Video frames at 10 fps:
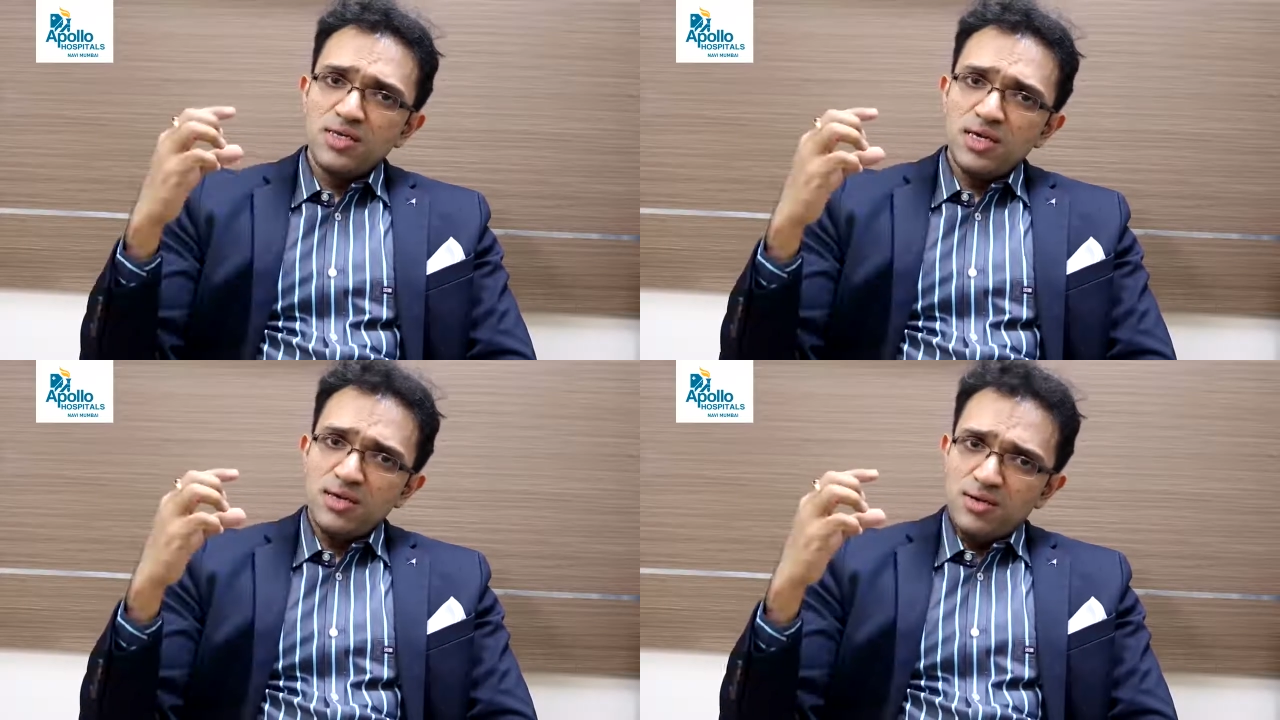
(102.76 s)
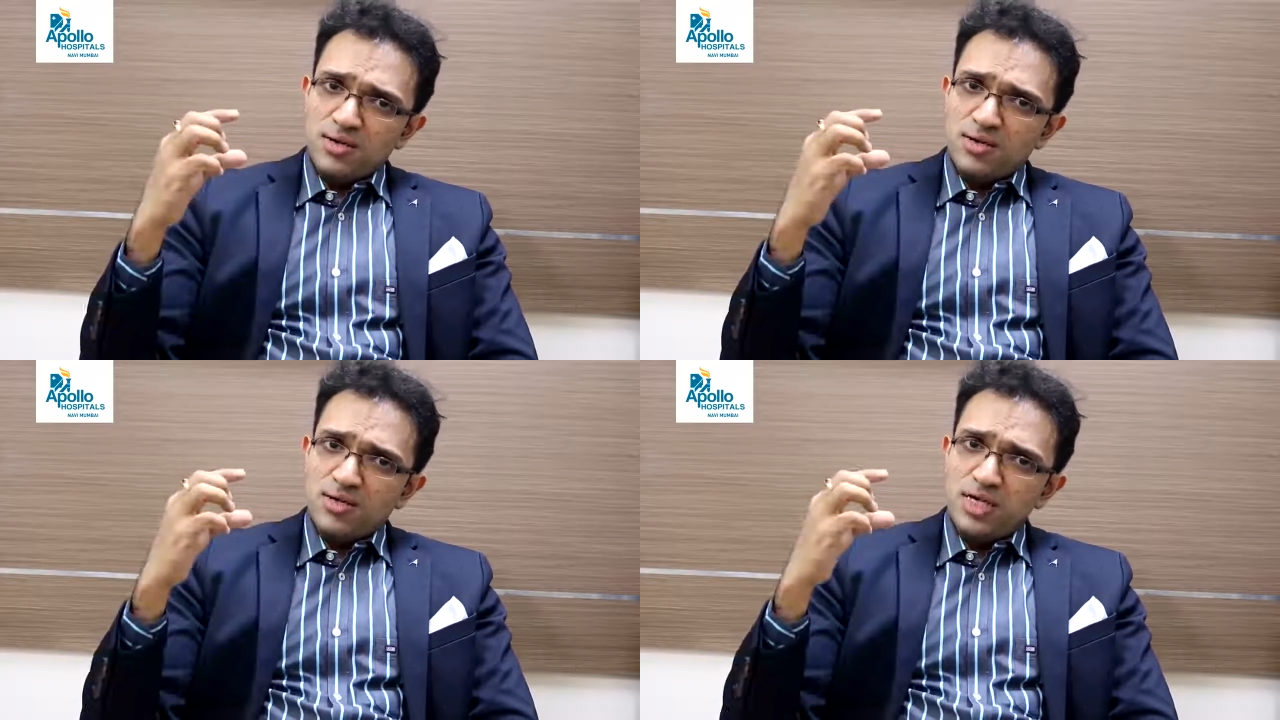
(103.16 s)
The
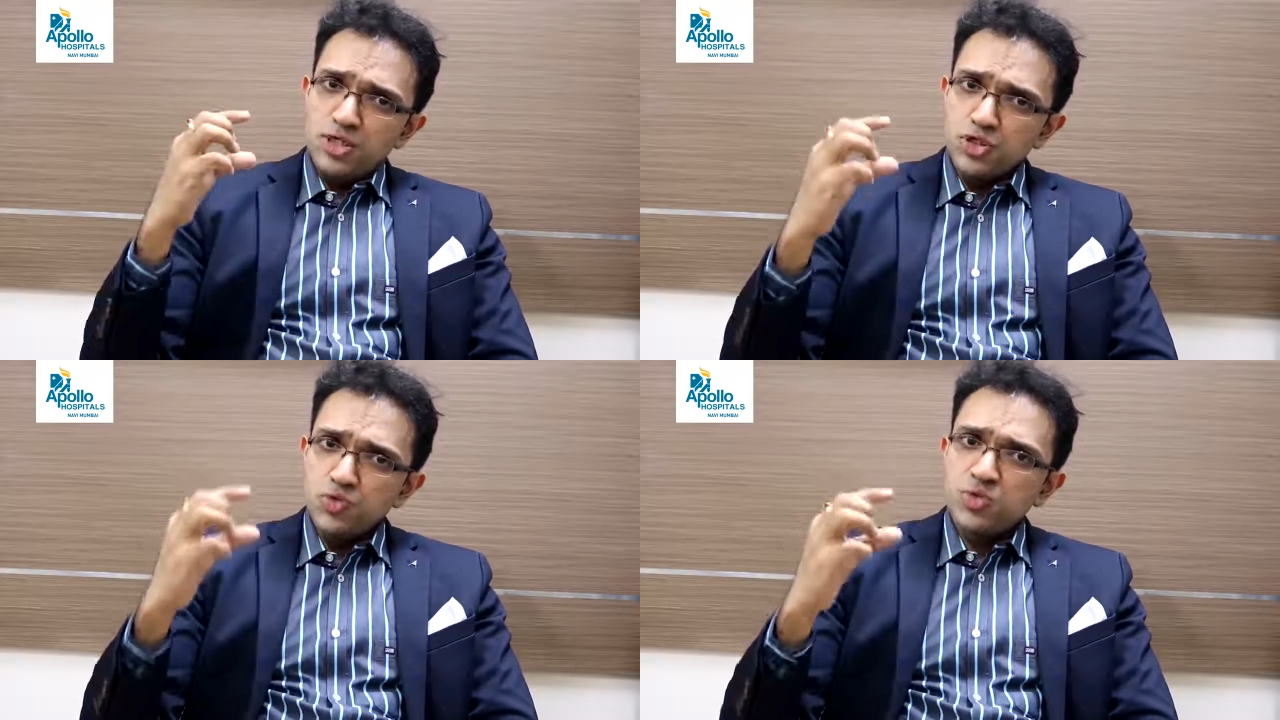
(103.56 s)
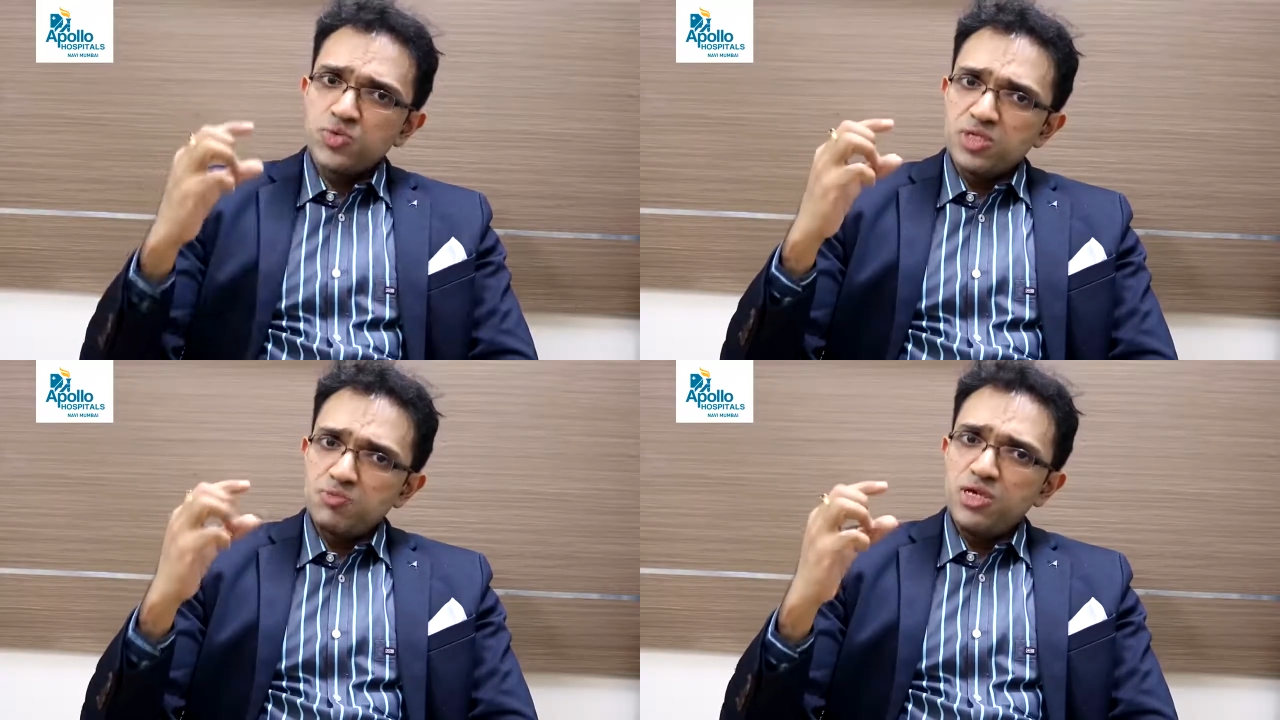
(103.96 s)
issues
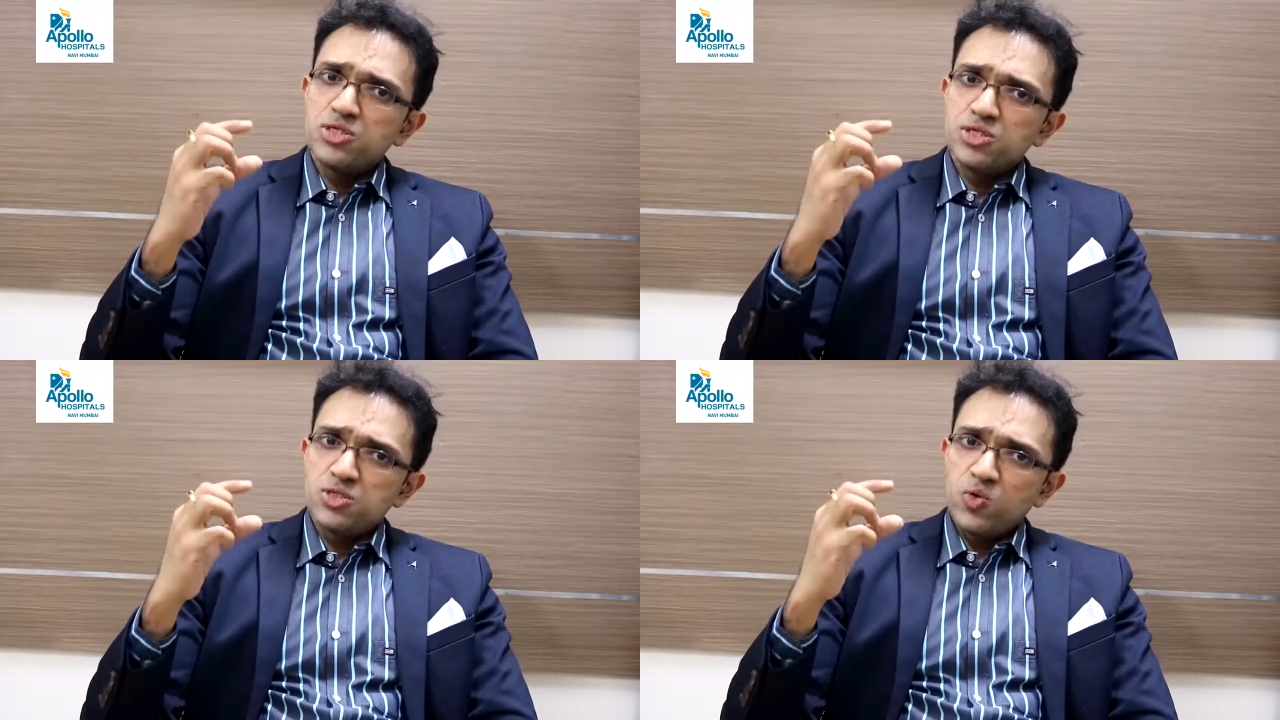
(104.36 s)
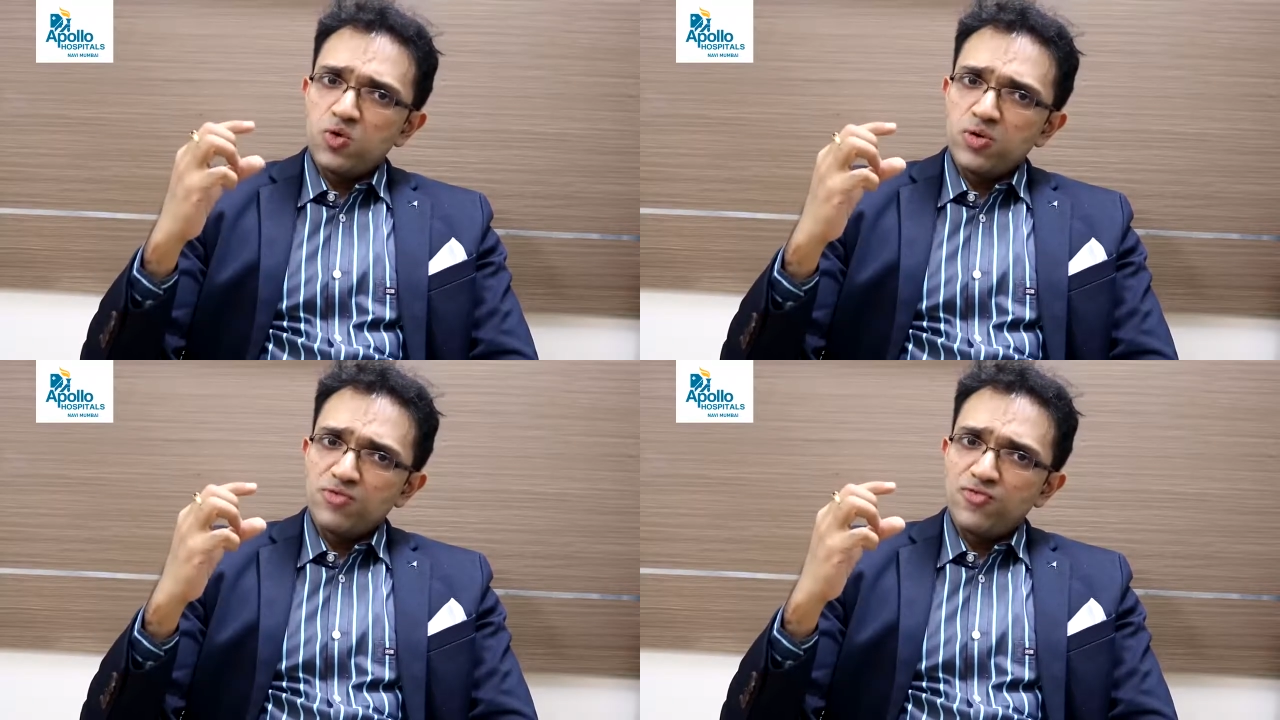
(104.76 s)
with speech and
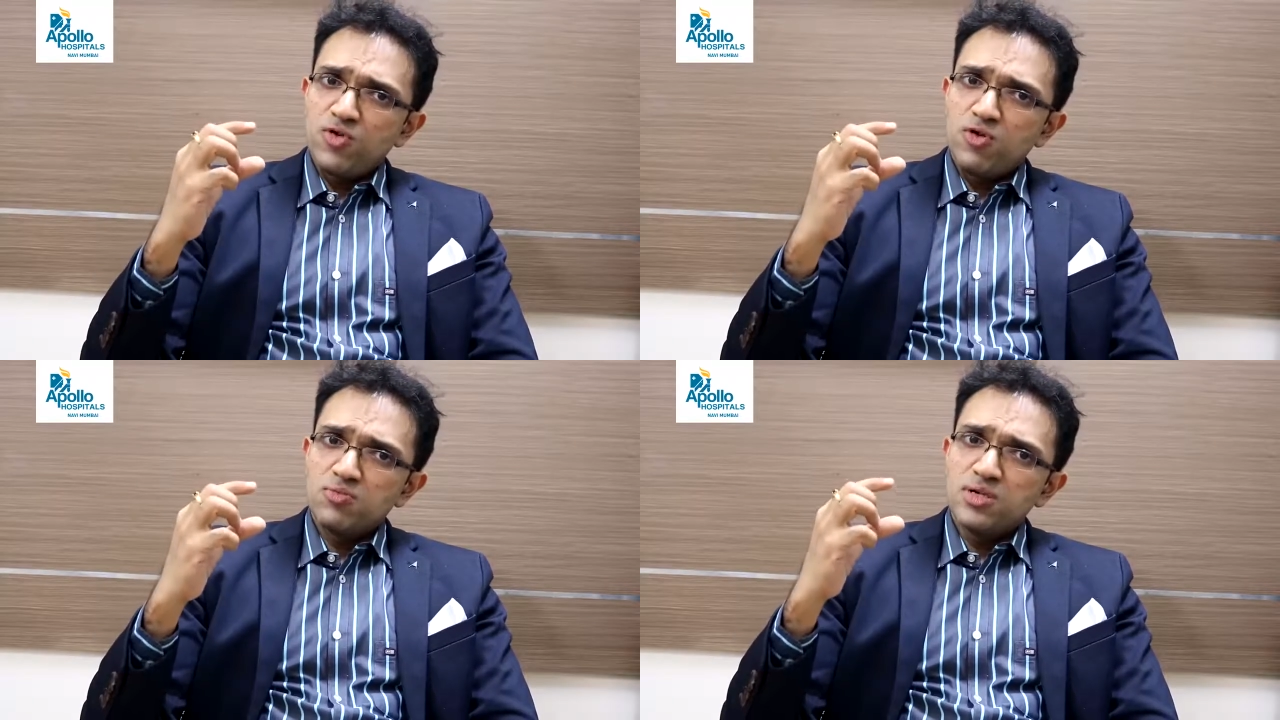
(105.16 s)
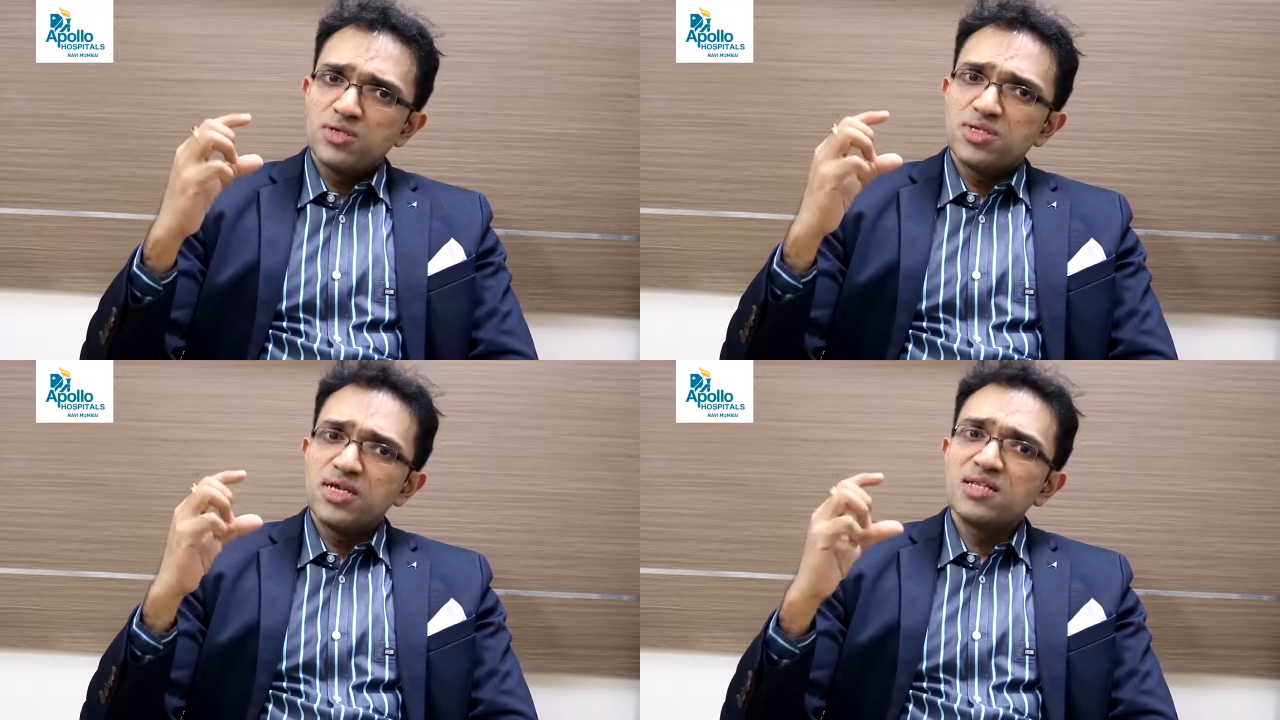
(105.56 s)
swallowing form
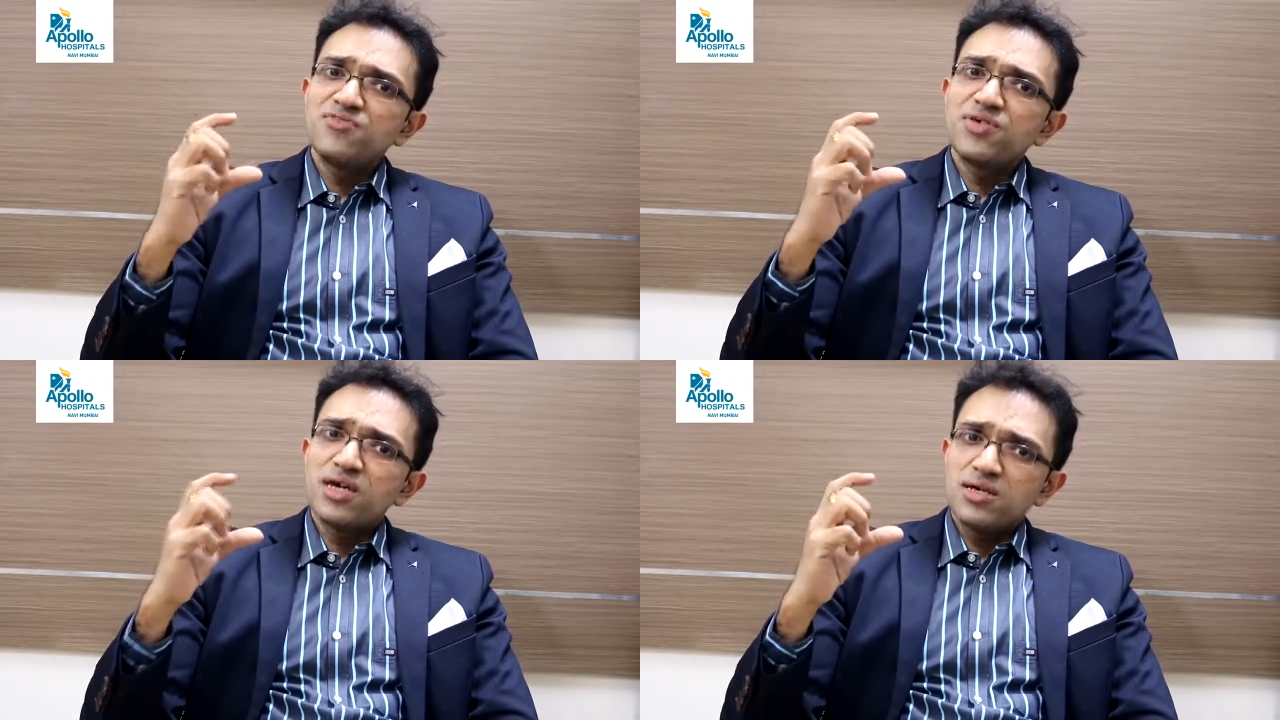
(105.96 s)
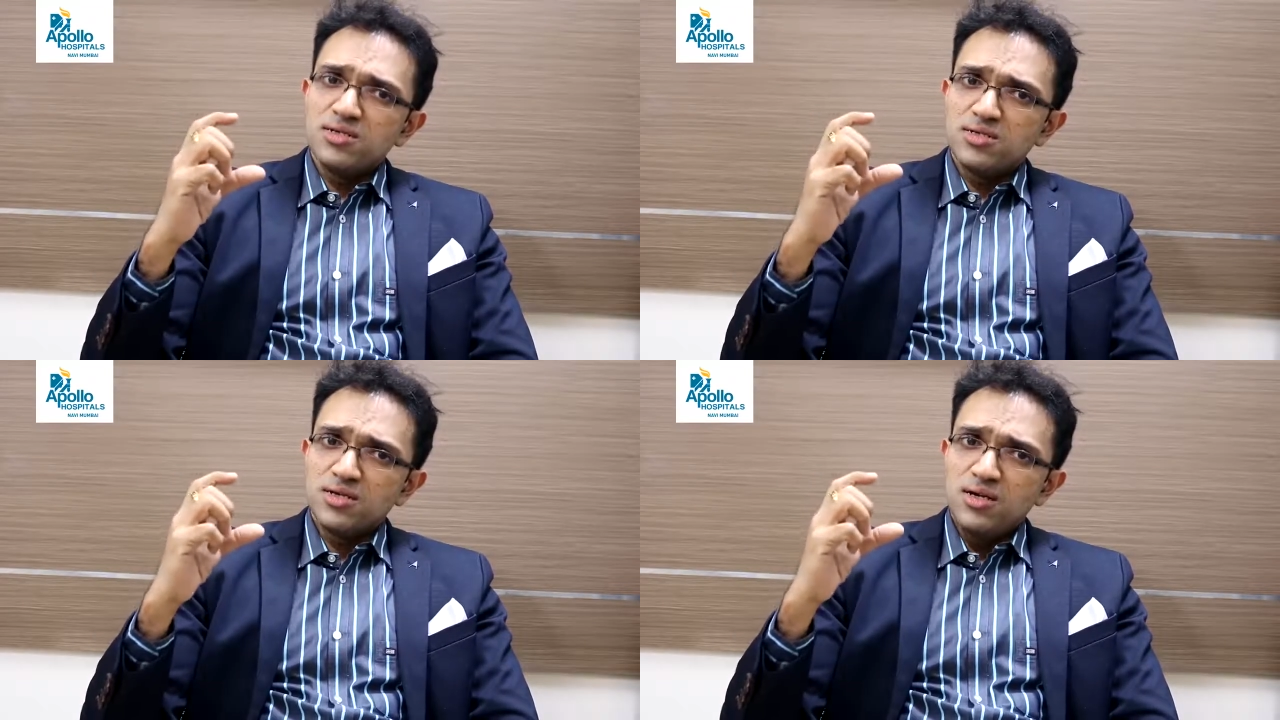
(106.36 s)
a
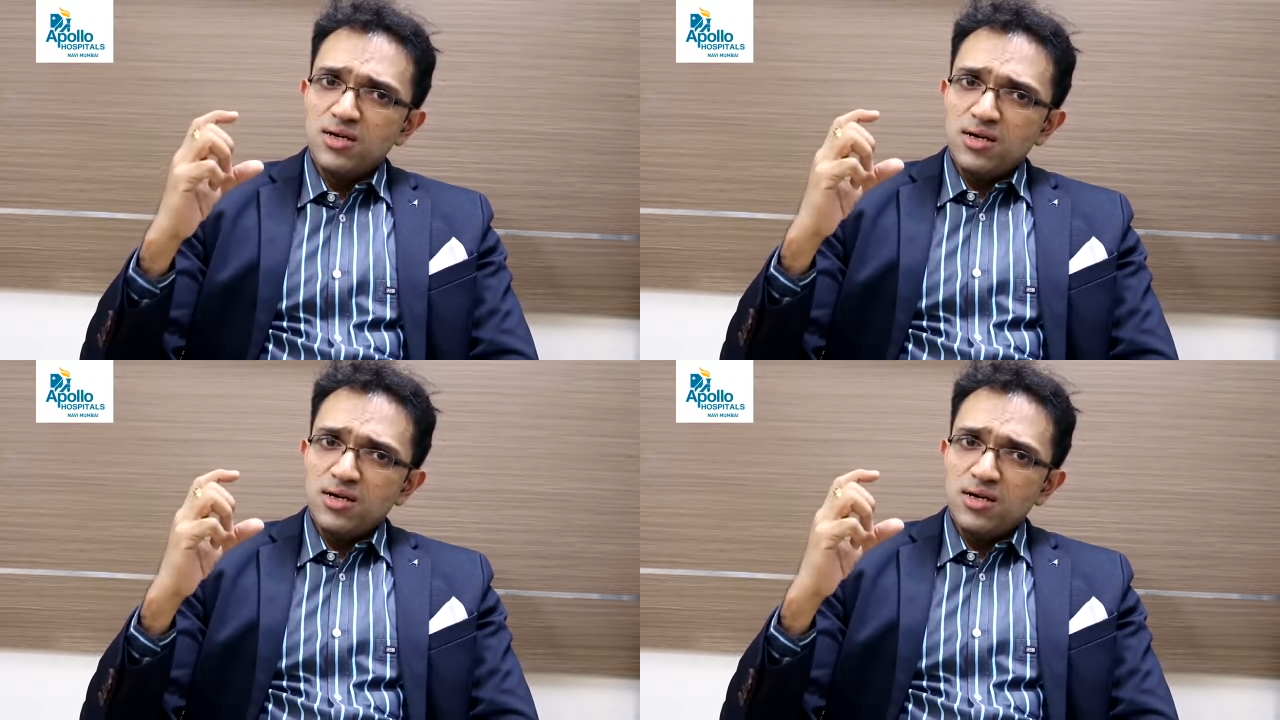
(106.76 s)
significant